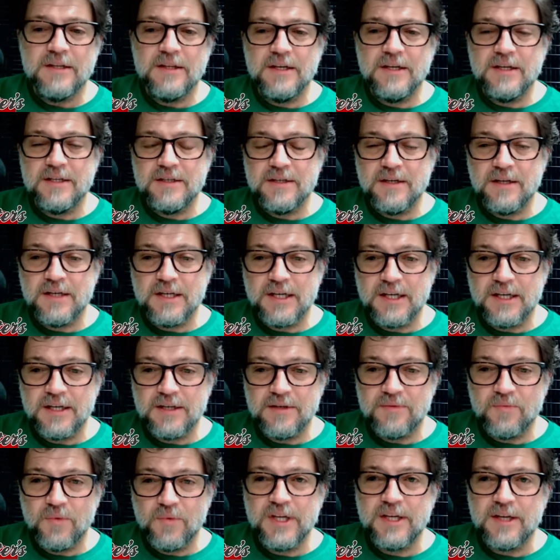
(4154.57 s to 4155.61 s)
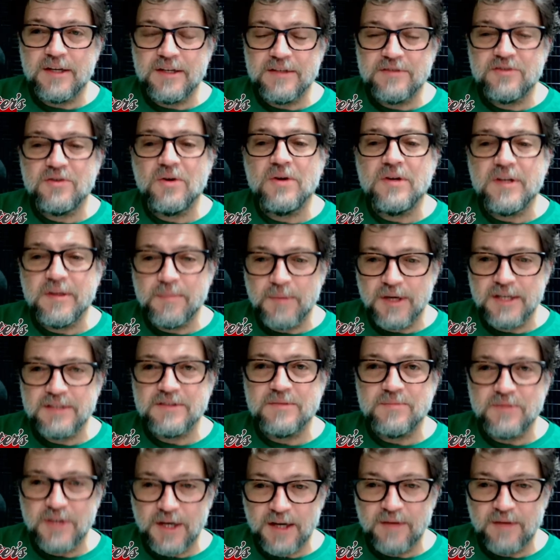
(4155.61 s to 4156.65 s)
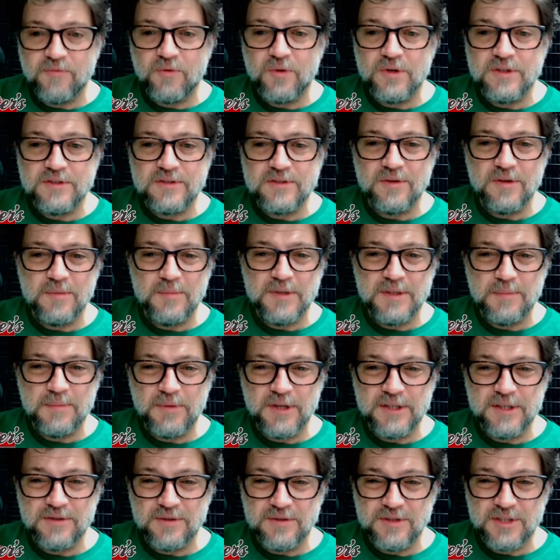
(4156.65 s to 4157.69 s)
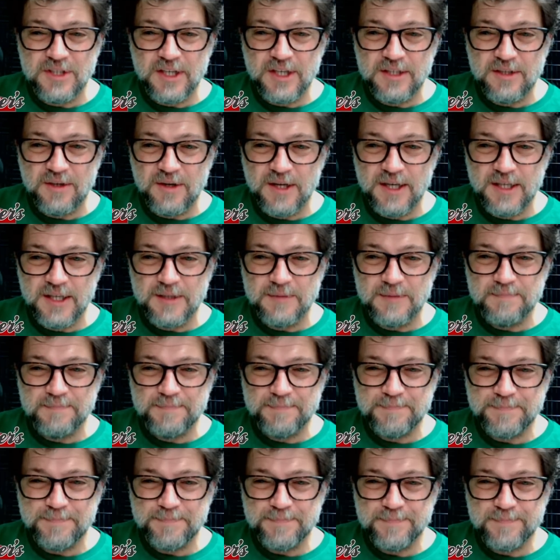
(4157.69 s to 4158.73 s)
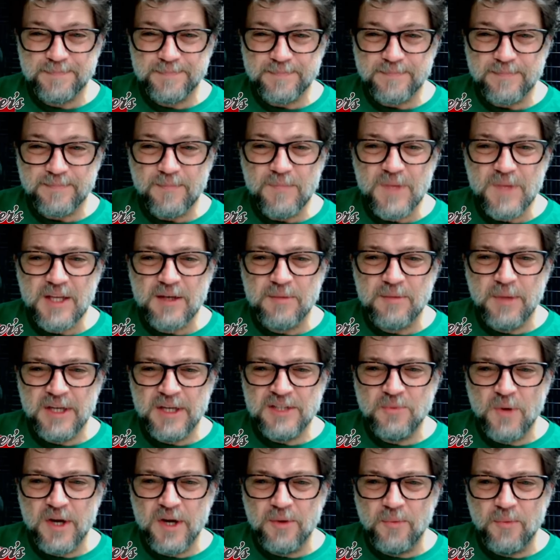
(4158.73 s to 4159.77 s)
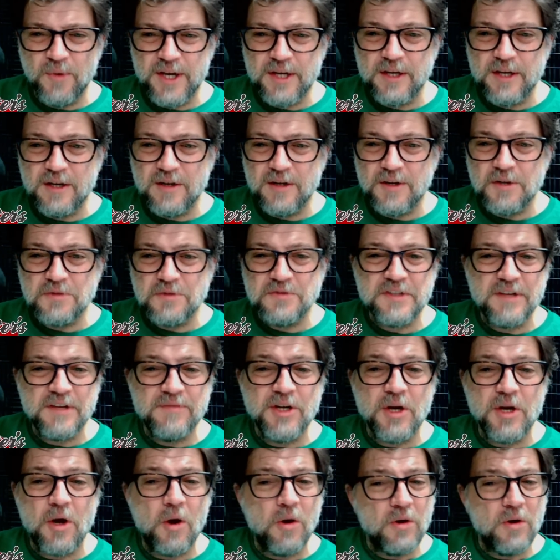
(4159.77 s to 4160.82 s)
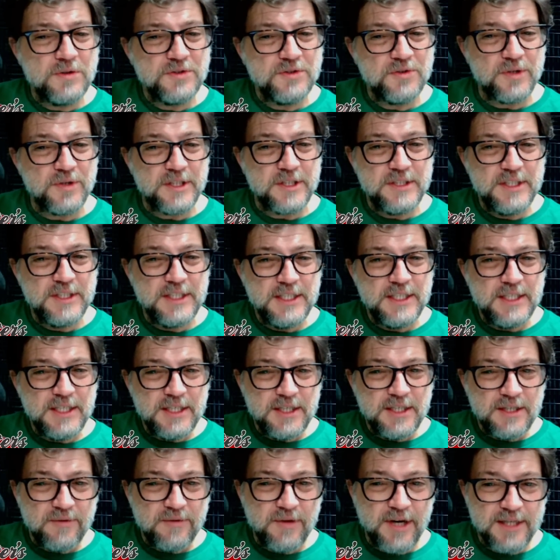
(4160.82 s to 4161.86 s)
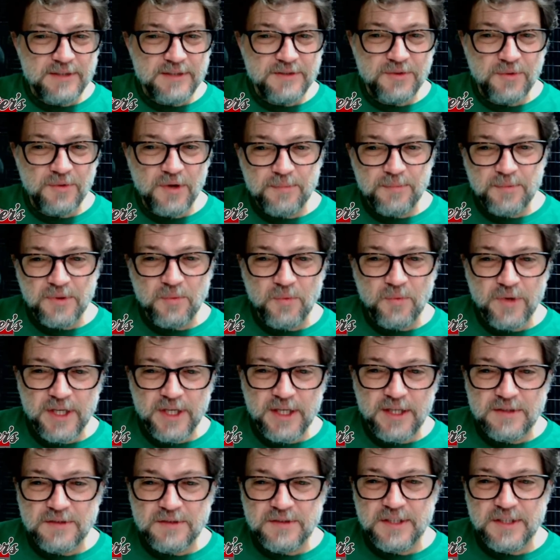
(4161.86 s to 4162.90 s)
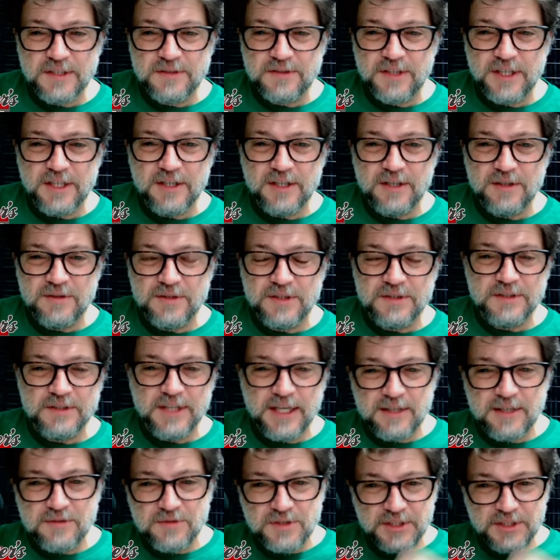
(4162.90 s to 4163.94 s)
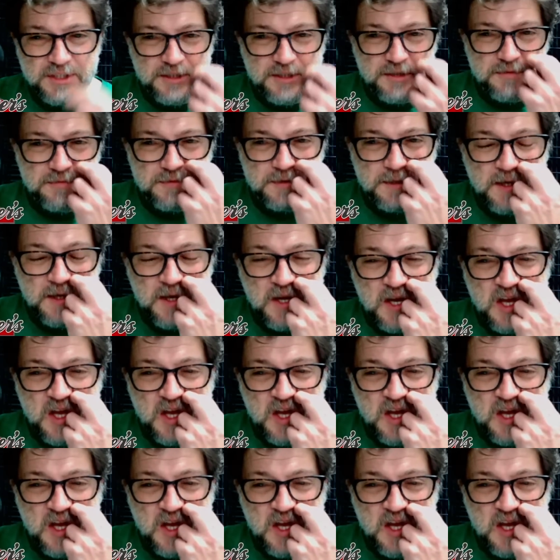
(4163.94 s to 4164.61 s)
then, we can certainly make some time for you, sir. It'd be a pleasure to shake your hand. Best way to regear an 07 Ultra, ride two up in the wind, sick gear, just downshift.